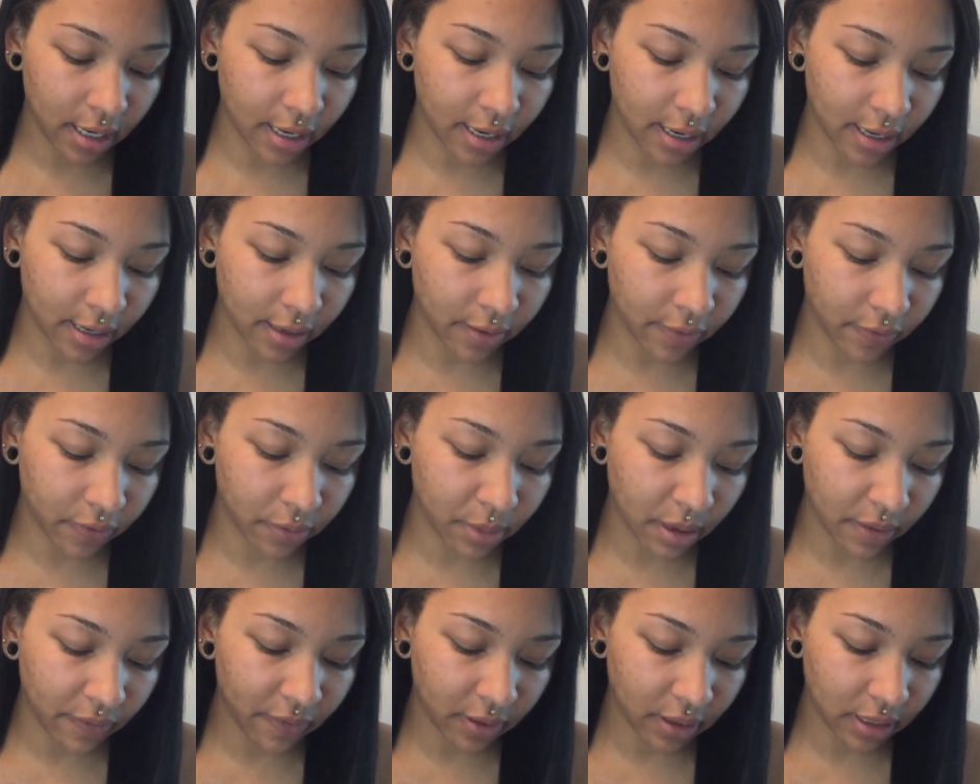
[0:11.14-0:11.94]
And for
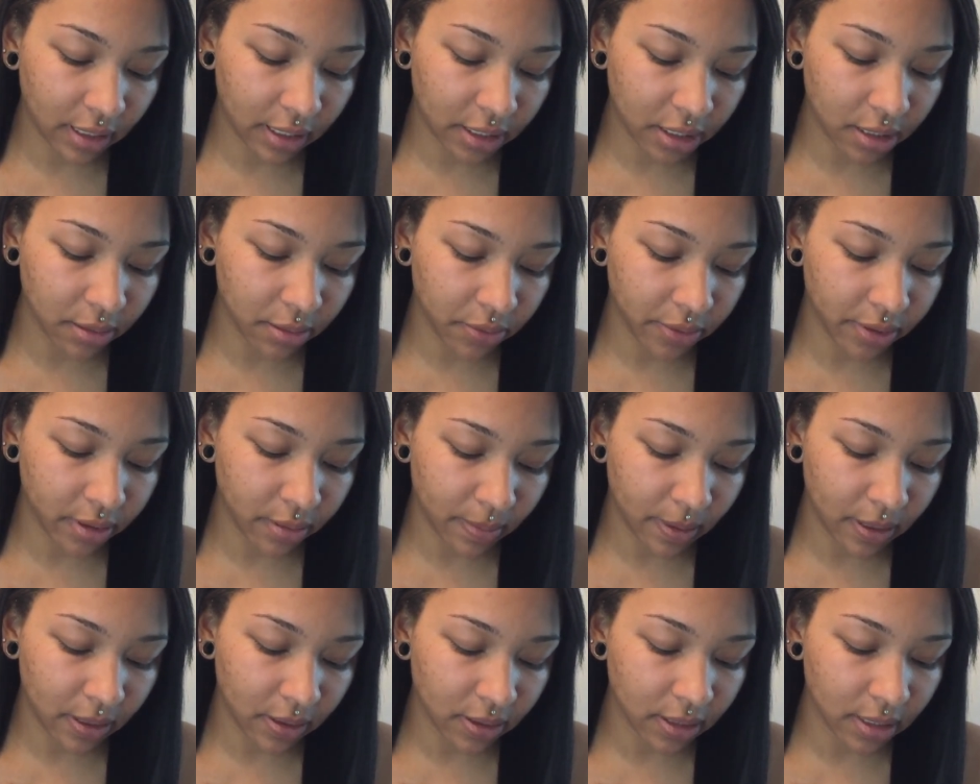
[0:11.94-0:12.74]
my foundation, I'm going to
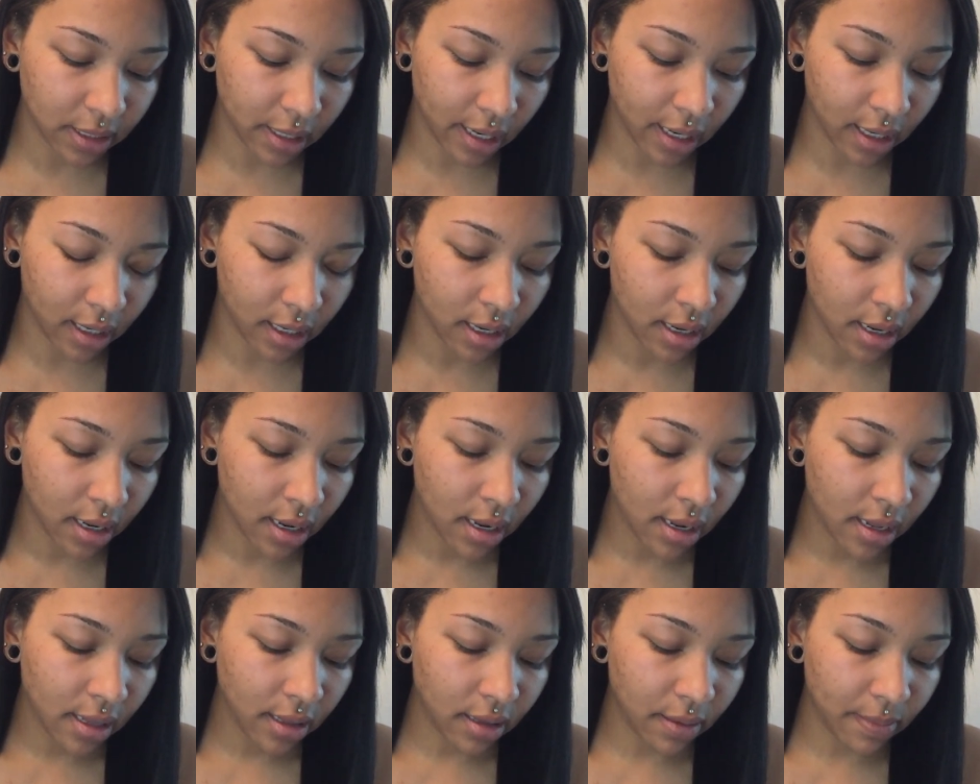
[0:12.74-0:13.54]
be using
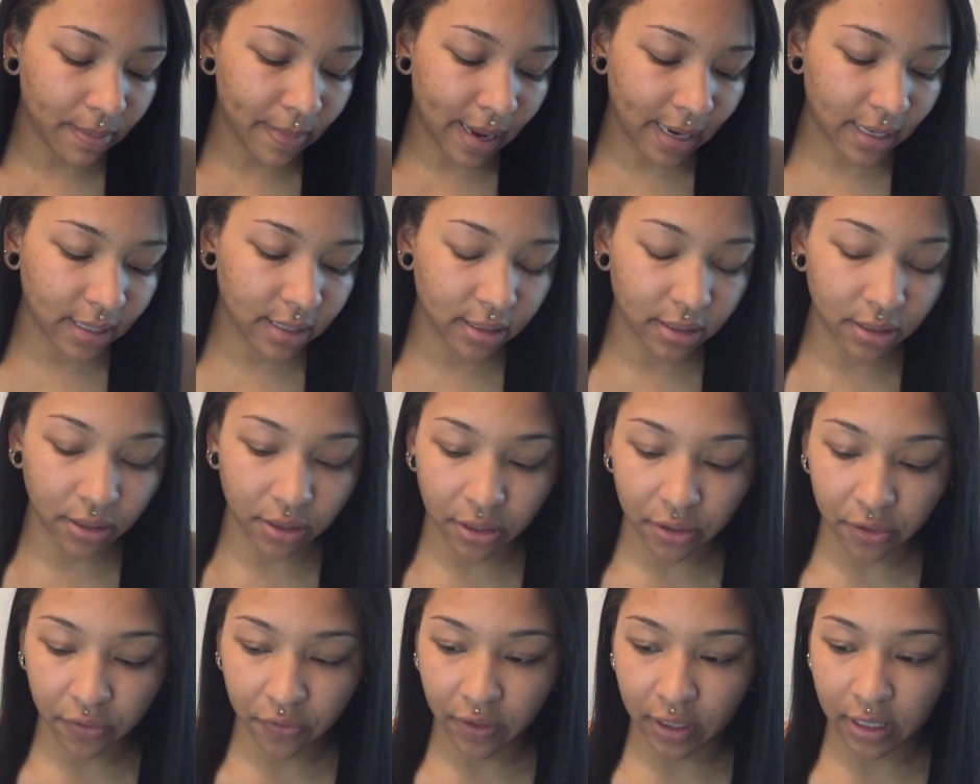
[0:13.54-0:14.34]
the MAC
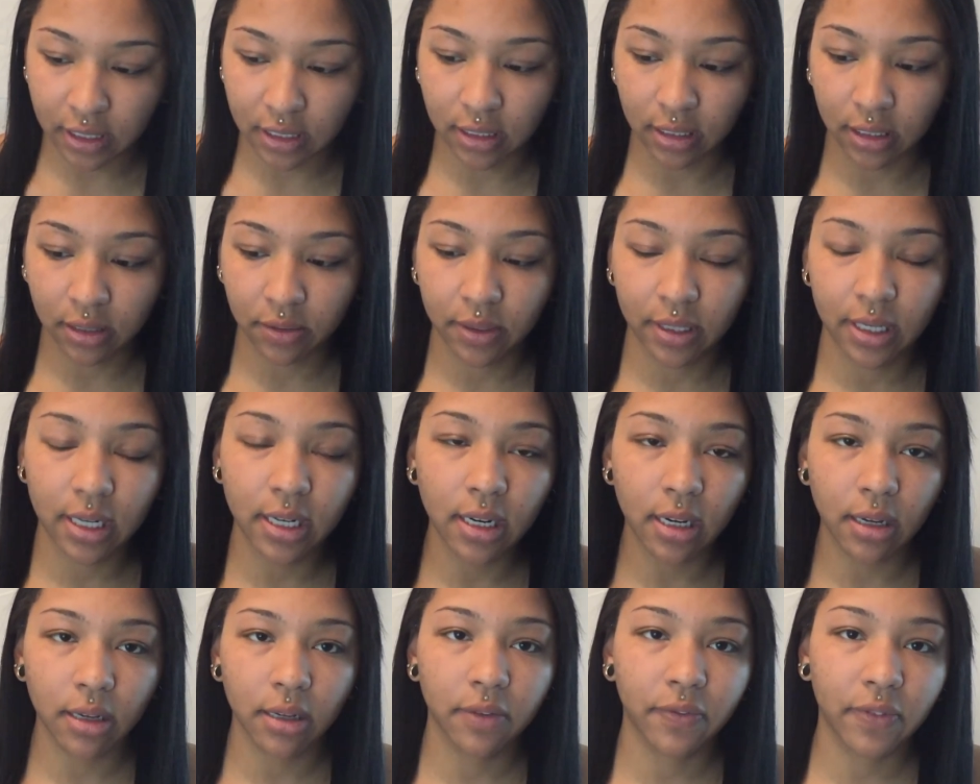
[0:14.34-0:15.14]
Studio Fix
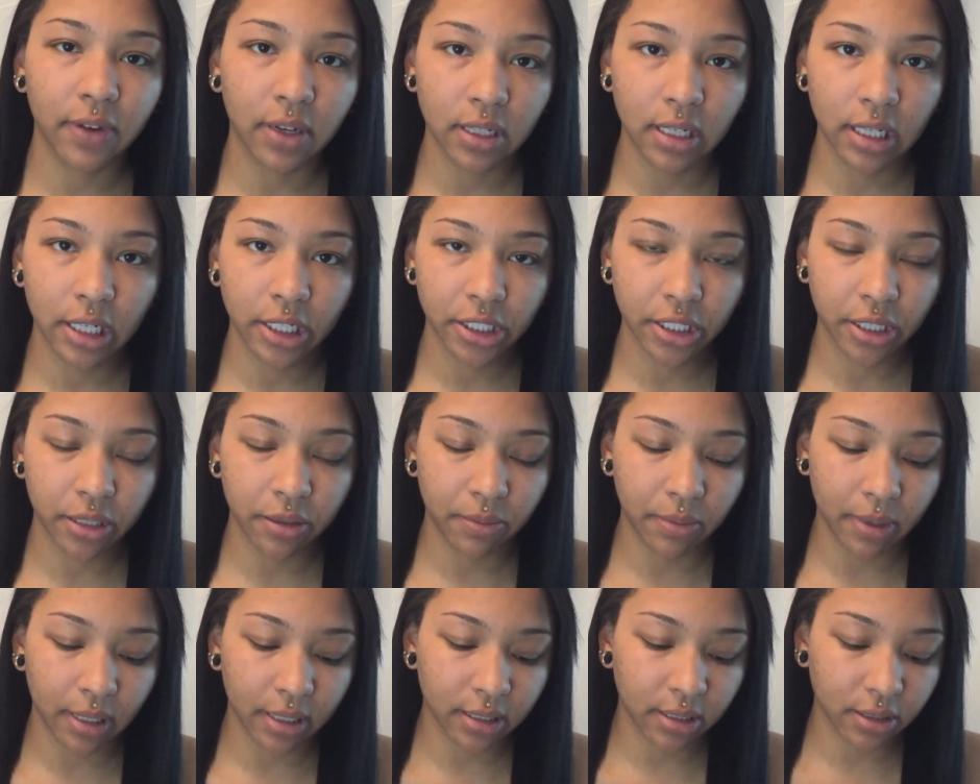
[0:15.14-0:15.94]
Liquid
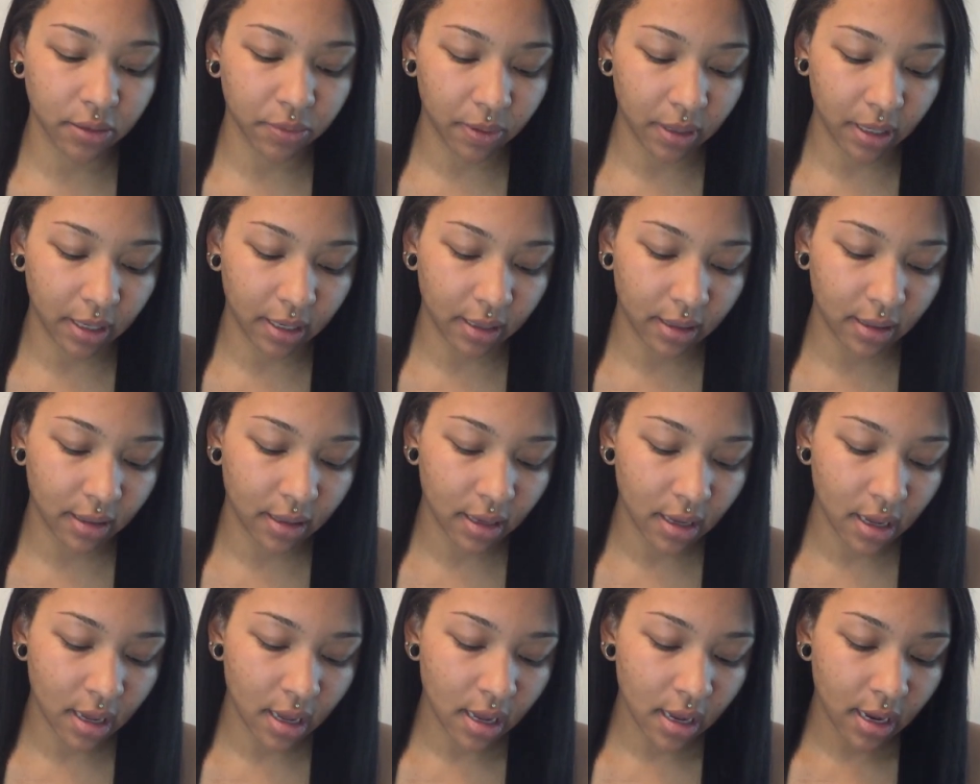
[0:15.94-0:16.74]
Foundation mixed with
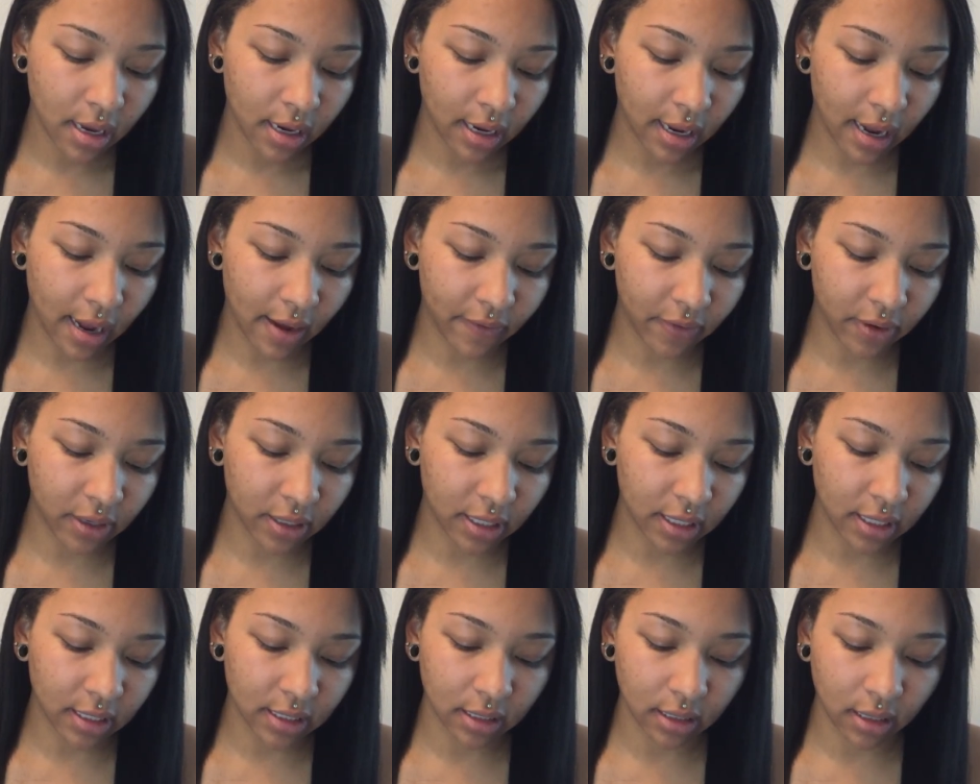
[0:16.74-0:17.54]
Kat Von
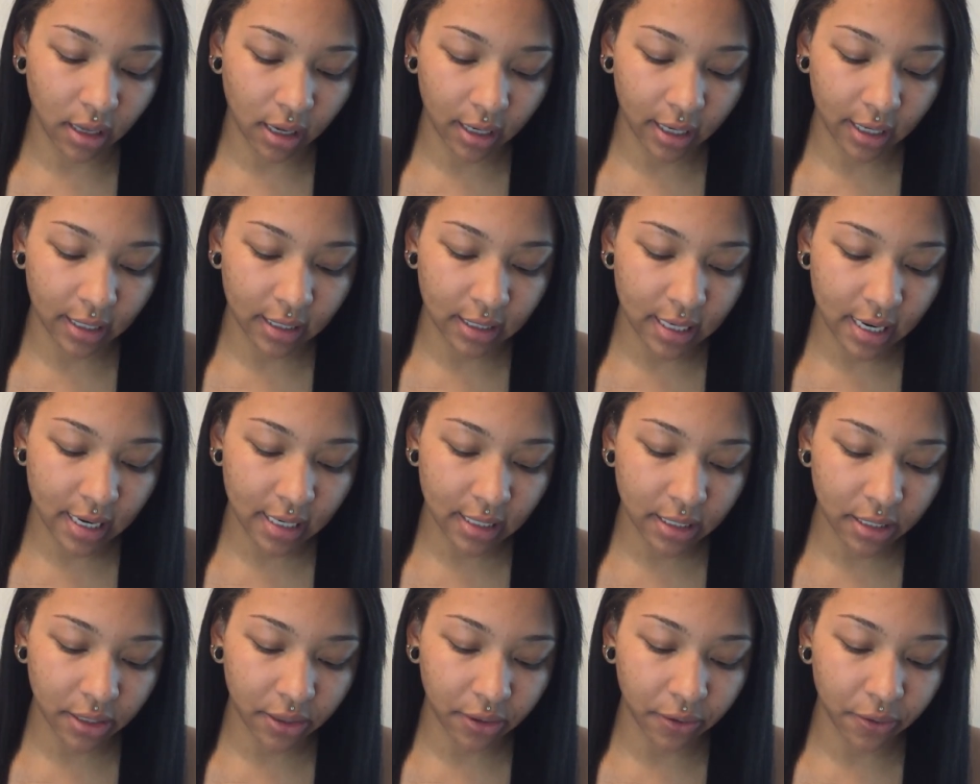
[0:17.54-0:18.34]
D's Lock-It
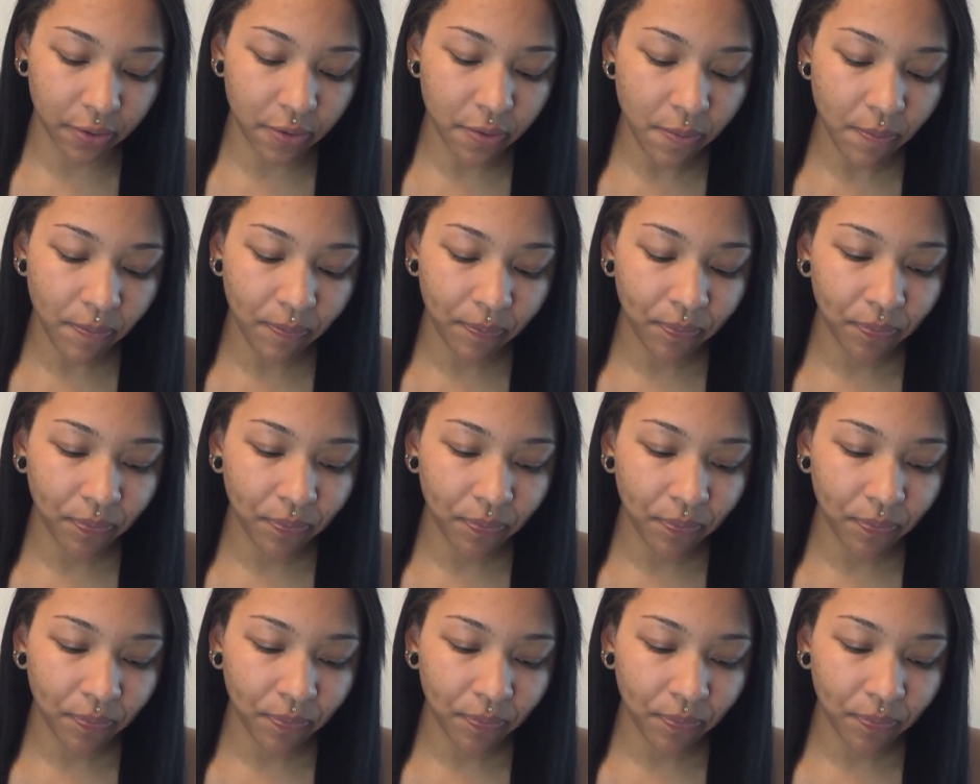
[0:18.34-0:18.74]
Tattoo.